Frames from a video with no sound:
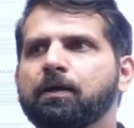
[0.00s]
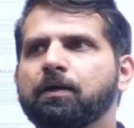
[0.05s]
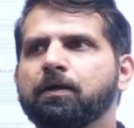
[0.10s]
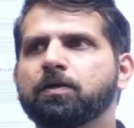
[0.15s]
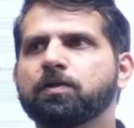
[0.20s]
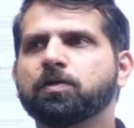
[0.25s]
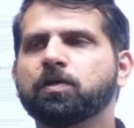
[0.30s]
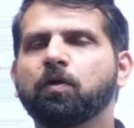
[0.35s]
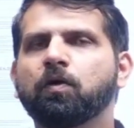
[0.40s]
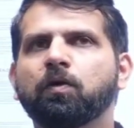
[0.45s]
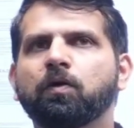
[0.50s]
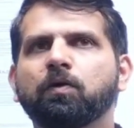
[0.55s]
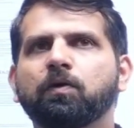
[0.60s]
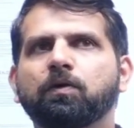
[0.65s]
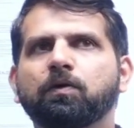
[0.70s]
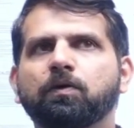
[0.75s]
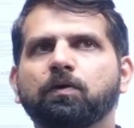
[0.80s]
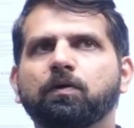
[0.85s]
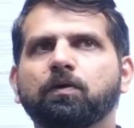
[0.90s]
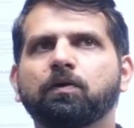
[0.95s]
So
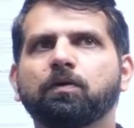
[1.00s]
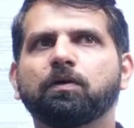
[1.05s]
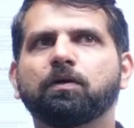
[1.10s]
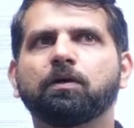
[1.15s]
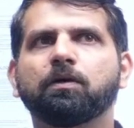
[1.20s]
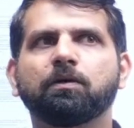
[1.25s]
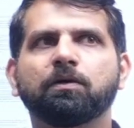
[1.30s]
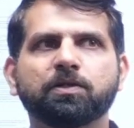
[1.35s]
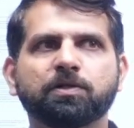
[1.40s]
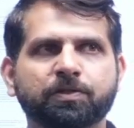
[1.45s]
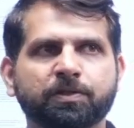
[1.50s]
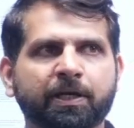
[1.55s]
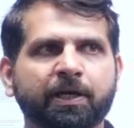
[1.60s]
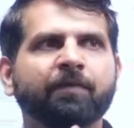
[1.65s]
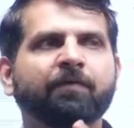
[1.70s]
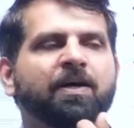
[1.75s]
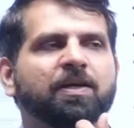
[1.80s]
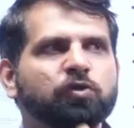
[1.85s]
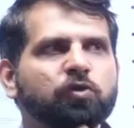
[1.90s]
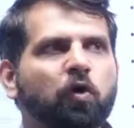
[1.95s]

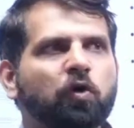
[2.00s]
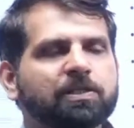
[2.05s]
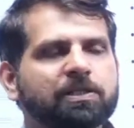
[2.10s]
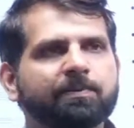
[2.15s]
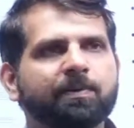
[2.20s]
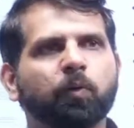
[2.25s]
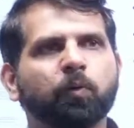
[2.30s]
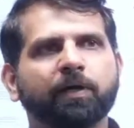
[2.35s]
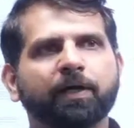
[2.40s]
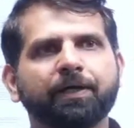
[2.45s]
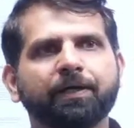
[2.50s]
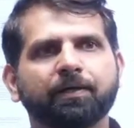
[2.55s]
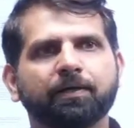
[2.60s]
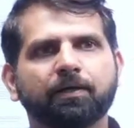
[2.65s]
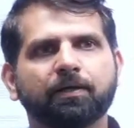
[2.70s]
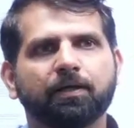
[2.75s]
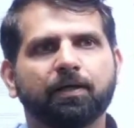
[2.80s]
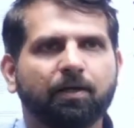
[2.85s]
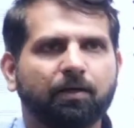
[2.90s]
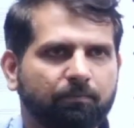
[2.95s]
Srinivas talks about it,
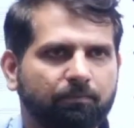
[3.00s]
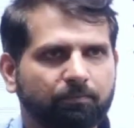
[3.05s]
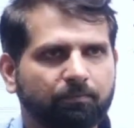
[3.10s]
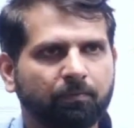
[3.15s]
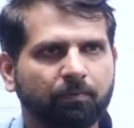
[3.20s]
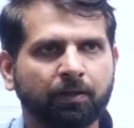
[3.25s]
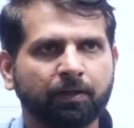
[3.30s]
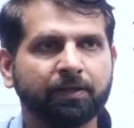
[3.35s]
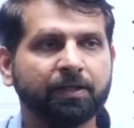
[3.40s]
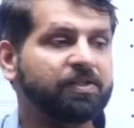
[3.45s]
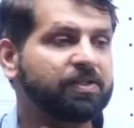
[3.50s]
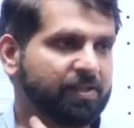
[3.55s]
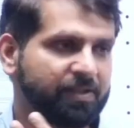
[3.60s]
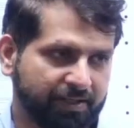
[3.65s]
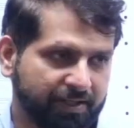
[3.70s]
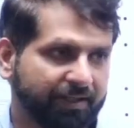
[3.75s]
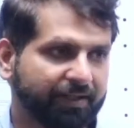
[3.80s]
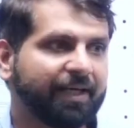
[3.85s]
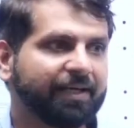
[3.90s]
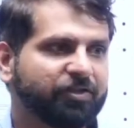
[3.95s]
the
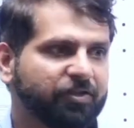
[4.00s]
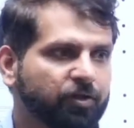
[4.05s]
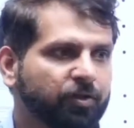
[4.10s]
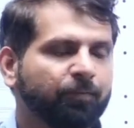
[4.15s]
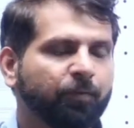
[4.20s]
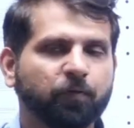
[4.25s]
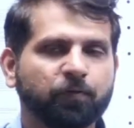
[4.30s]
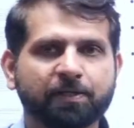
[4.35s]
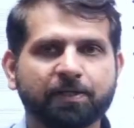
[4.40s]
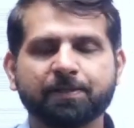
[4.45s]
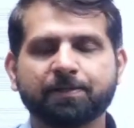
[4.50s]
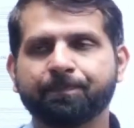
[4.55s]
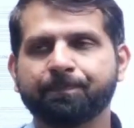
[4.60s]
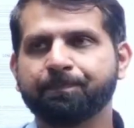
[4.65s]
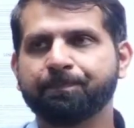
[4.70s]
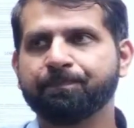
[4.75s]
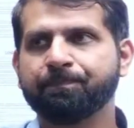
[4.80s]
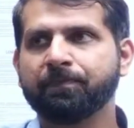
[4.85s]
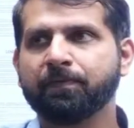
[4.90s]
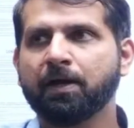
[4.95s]
Sanskritization process.
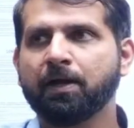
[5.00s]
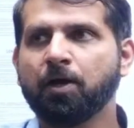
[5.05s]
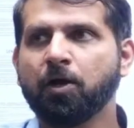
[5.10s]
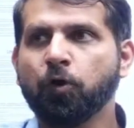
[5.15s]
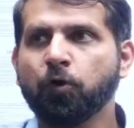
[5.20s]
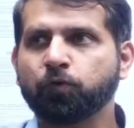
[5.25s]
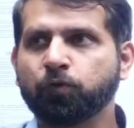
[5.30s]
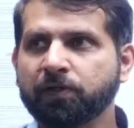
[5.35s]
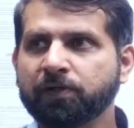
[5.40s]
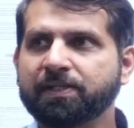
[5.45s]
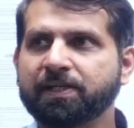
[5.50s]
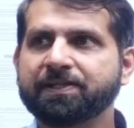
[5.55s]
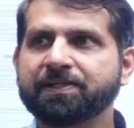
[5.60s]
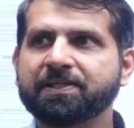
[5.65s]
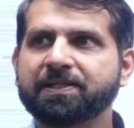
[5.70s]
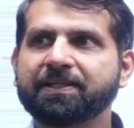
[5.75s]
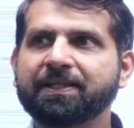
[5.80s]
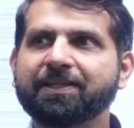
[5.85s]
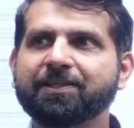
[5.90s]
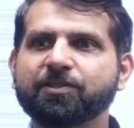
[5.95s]
So in
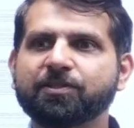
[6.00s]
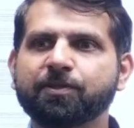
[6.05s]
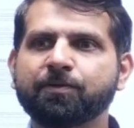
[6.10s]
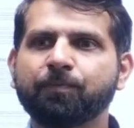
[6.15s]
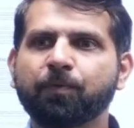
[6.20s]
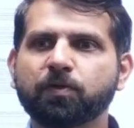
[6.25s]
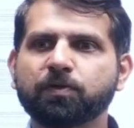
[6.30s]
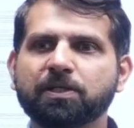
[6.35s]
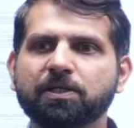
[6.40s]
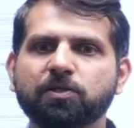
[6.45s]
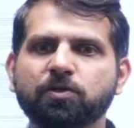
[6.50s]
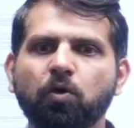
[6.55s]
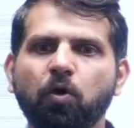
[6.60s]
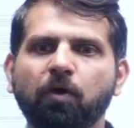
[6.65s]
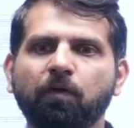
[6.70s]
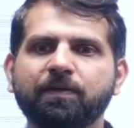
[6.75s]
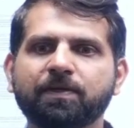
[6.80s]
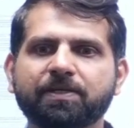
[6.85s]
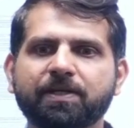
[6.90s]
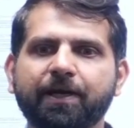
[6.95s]
Sanskritization process, you
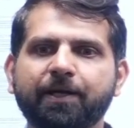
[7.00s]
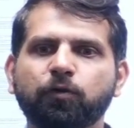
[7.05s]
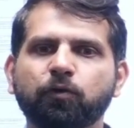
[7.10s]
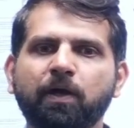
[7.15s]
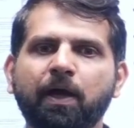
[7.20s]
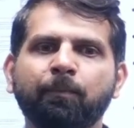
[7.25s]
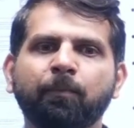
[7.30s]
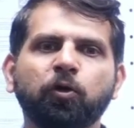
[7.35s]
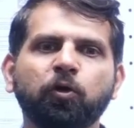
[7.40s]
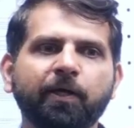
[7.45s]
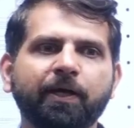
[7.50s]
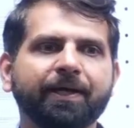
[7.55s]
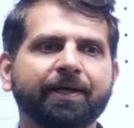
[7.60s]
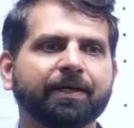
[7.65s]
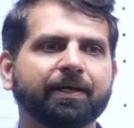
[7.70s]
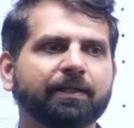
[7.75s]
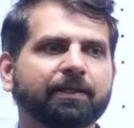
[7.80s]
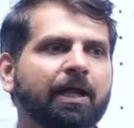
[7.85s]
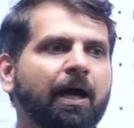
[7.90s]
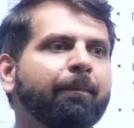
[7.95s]
always try to
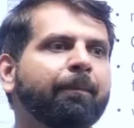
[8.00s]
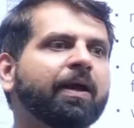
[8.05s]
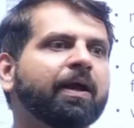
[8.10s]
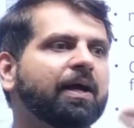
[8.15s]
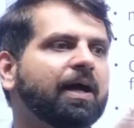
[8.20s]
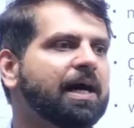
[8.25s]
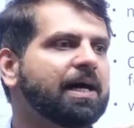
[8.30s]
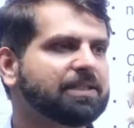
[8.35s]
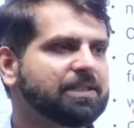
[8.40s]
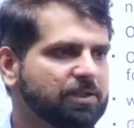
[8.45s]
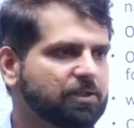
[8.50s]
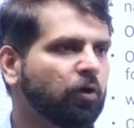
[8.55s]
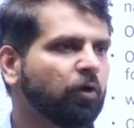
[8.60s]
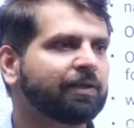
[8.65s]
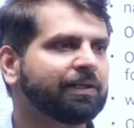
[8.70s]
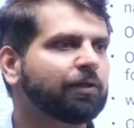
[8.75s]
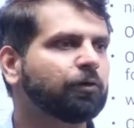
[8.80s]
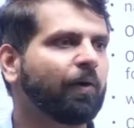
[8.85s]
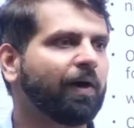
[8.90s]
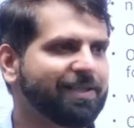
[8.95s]
emulate the upper caste or
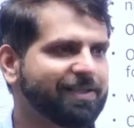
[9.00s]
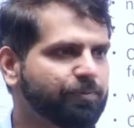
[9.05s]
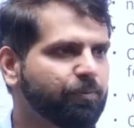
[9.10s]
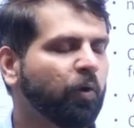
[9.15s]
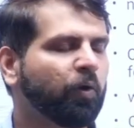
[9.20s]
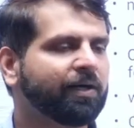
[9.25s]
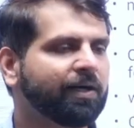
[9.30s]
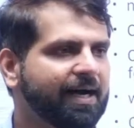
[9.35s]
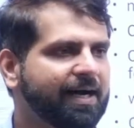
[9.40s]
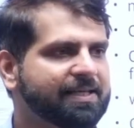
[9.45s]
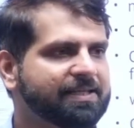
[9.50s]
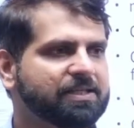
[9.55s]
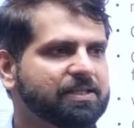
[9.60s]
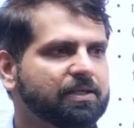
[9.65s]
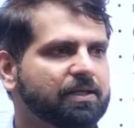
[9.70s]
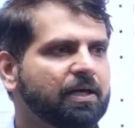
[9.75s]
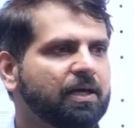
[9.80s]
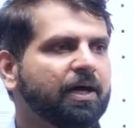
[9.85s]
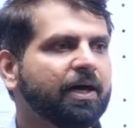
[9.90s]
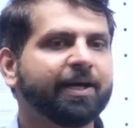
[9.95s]
the twice born caste
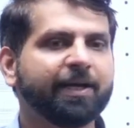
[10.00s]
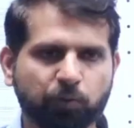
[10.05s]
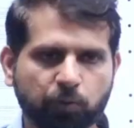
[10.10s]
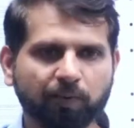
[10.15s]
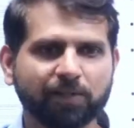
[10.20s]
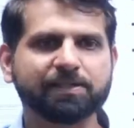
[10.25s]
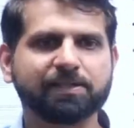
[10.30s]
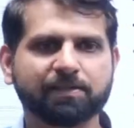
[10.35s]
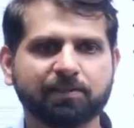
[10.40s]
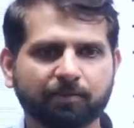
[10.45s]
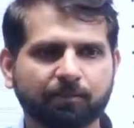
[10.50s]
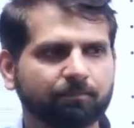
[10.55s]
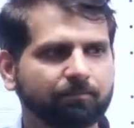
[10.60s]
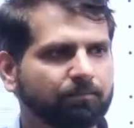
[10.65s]
rituals.